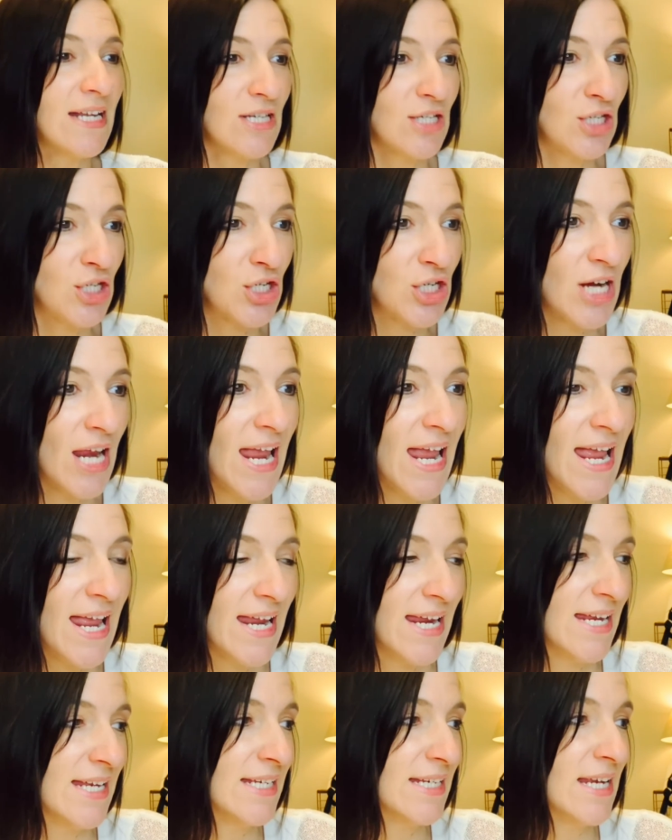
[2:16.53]

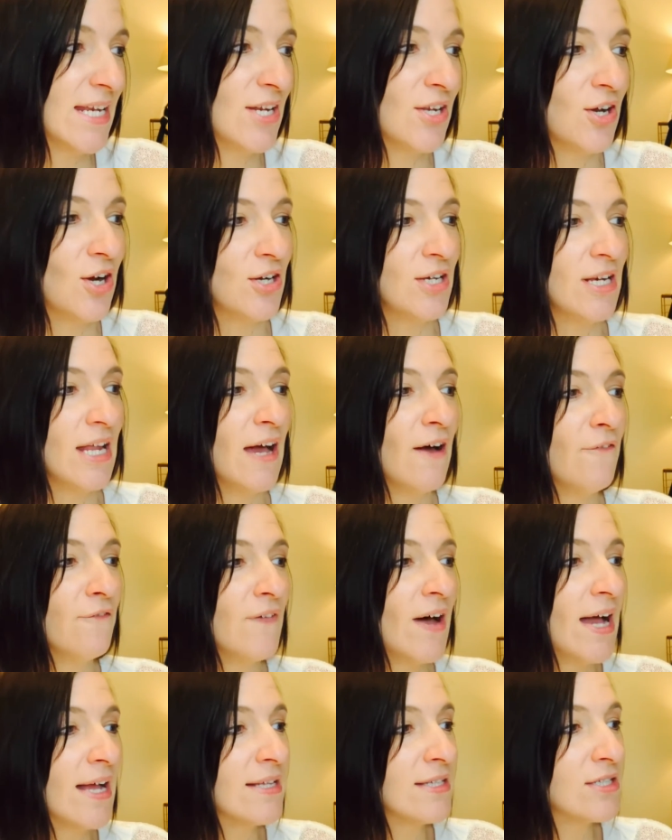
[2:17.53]
J in kindergarten.
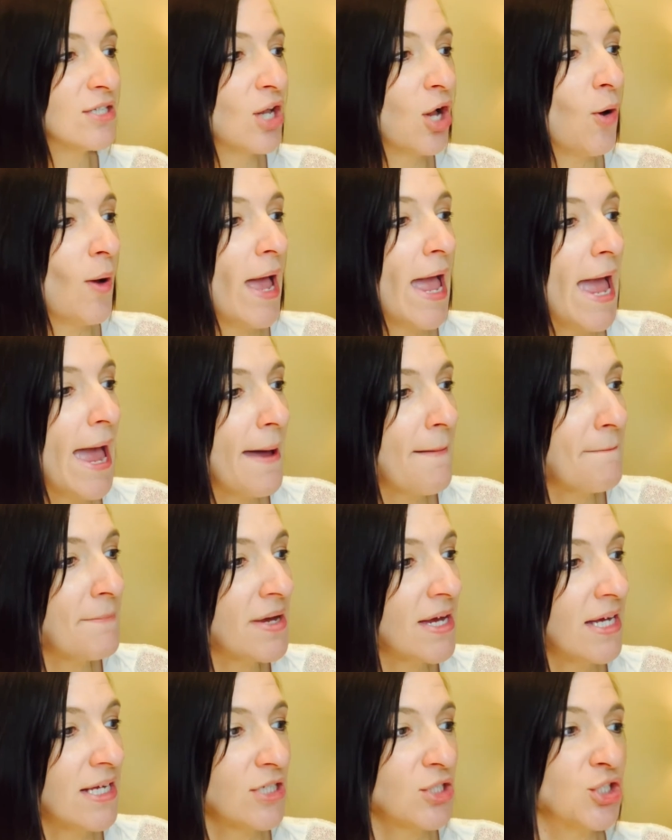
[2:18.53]
Alfonso
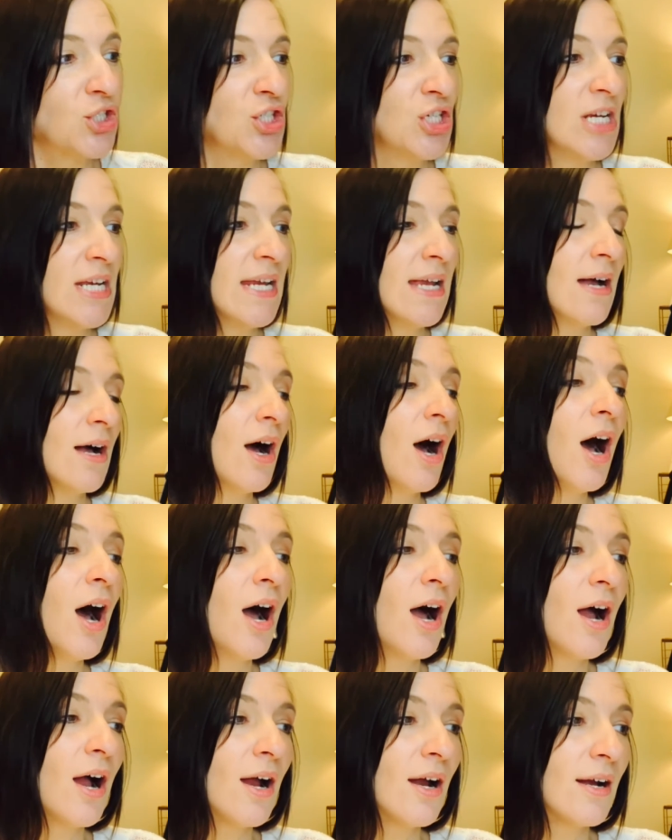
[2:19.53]
M. Gia
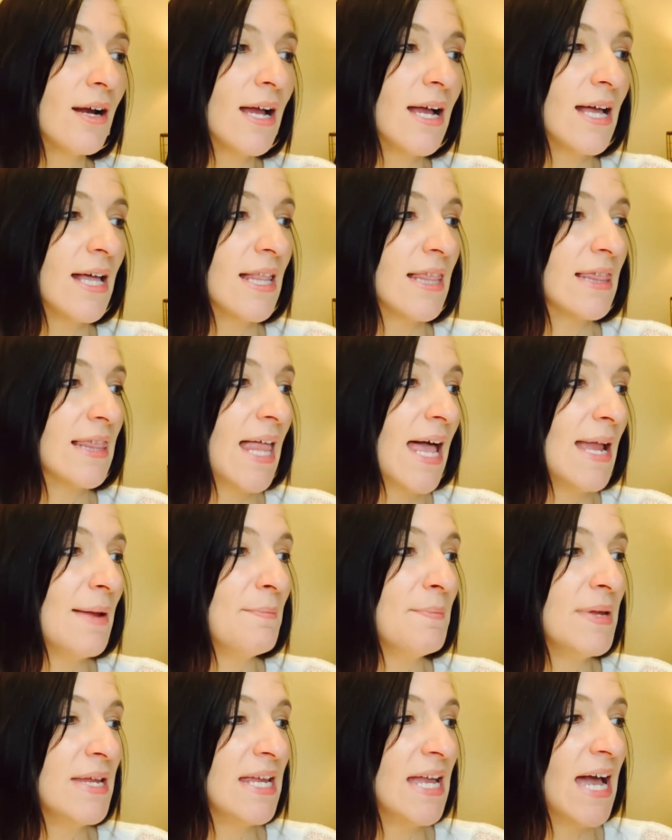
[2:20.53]
R.
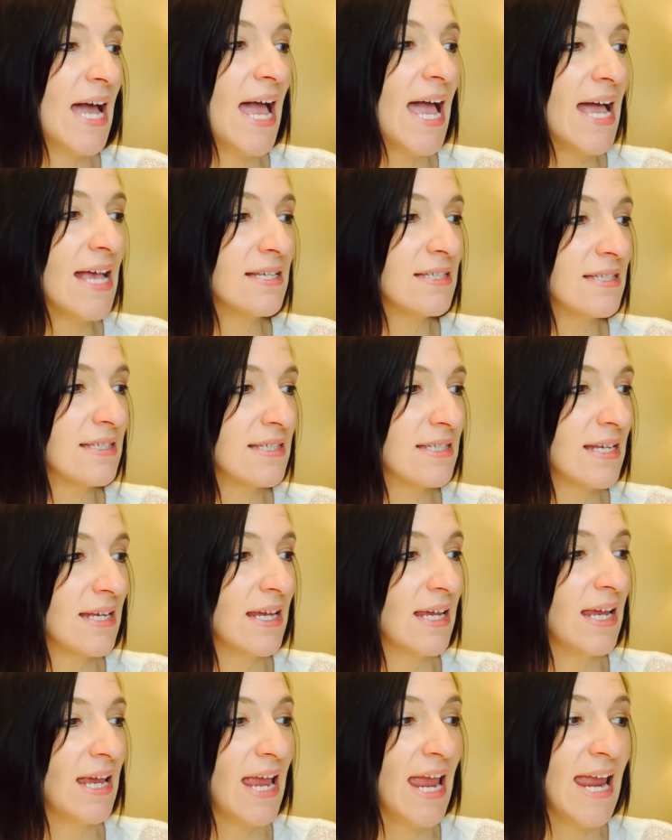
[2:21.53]
Limia S.
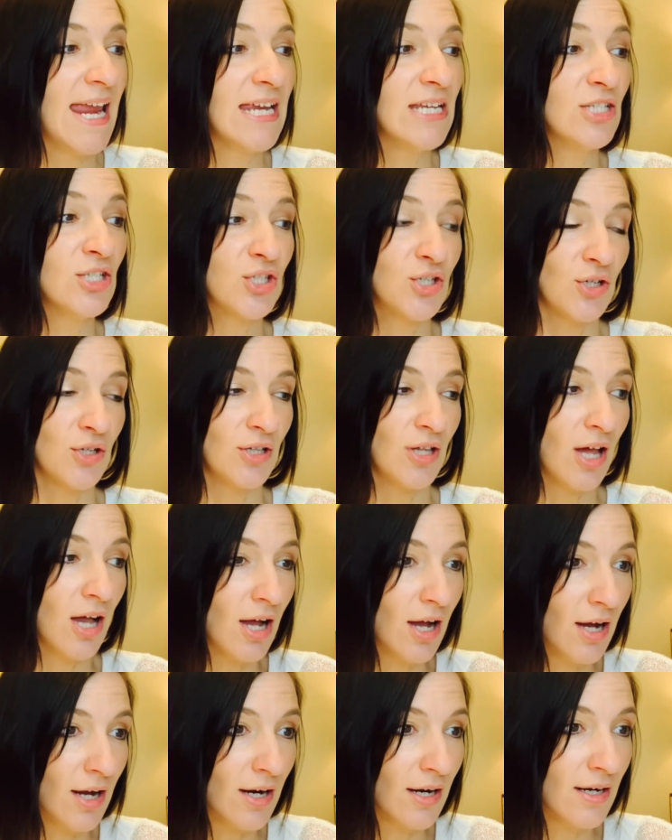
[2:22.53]
Angel
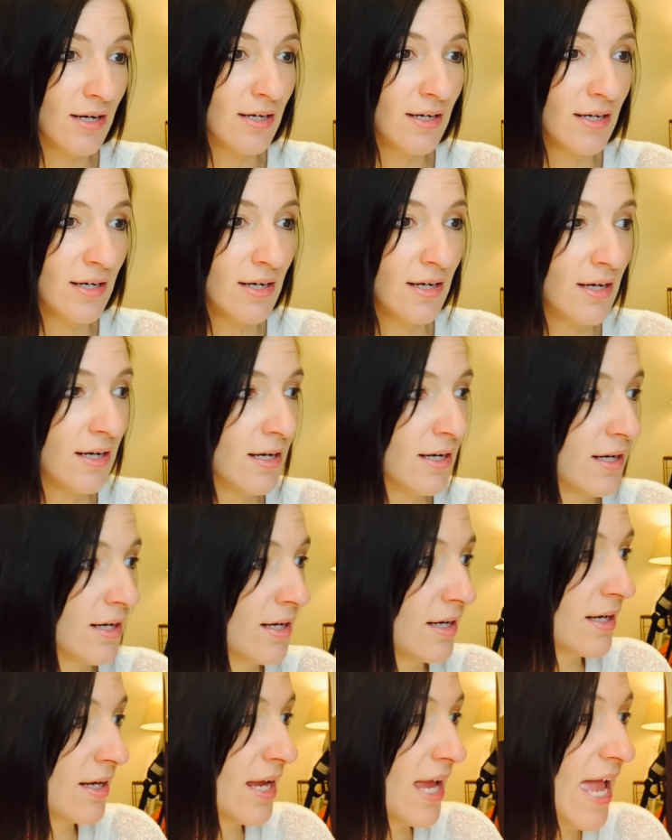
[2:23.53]
R.
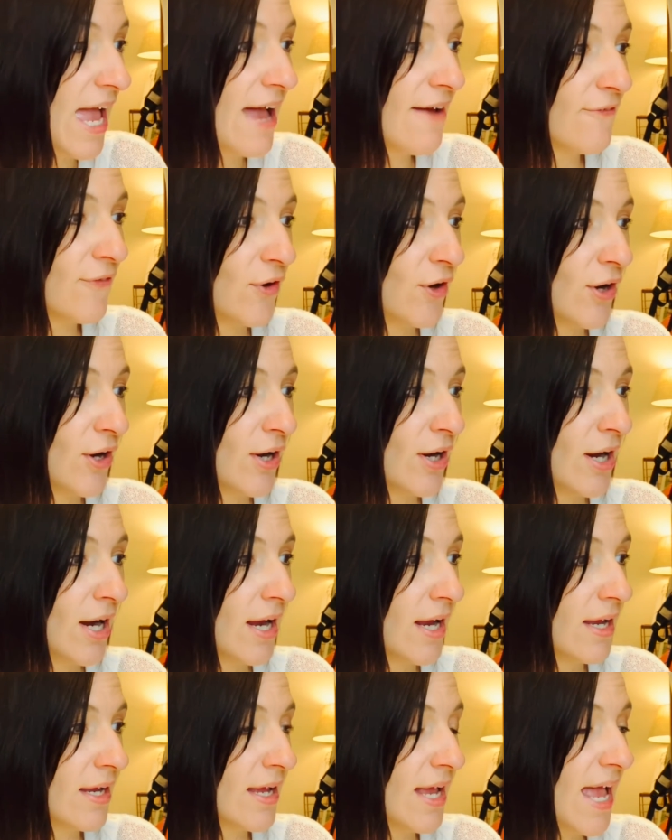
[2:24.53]
Ever
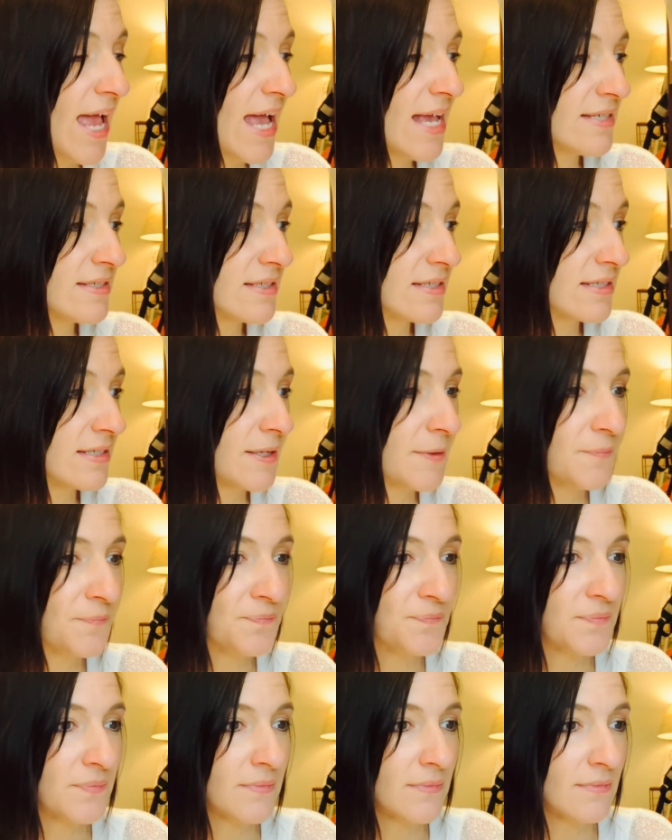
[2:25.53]
S.
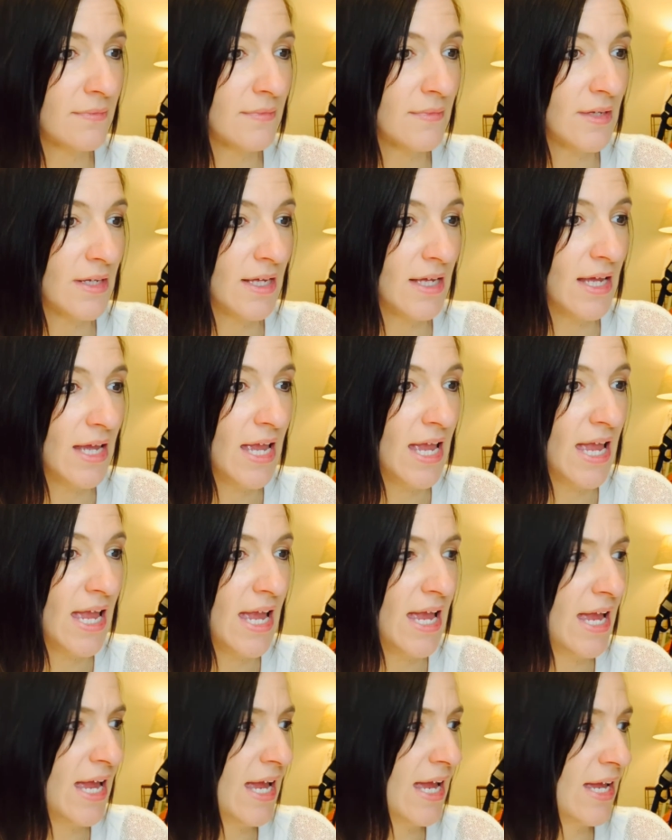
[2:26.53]

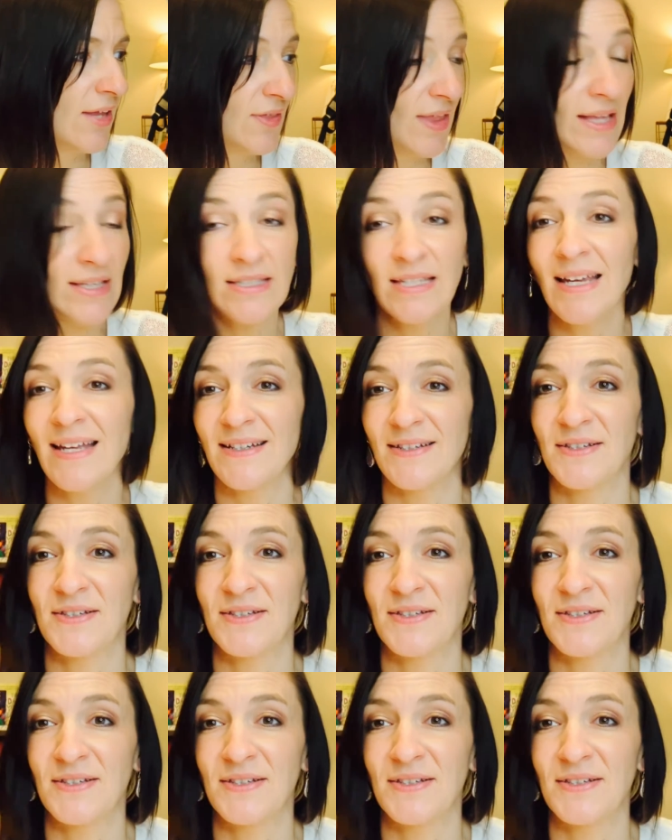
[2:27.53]
And that's it.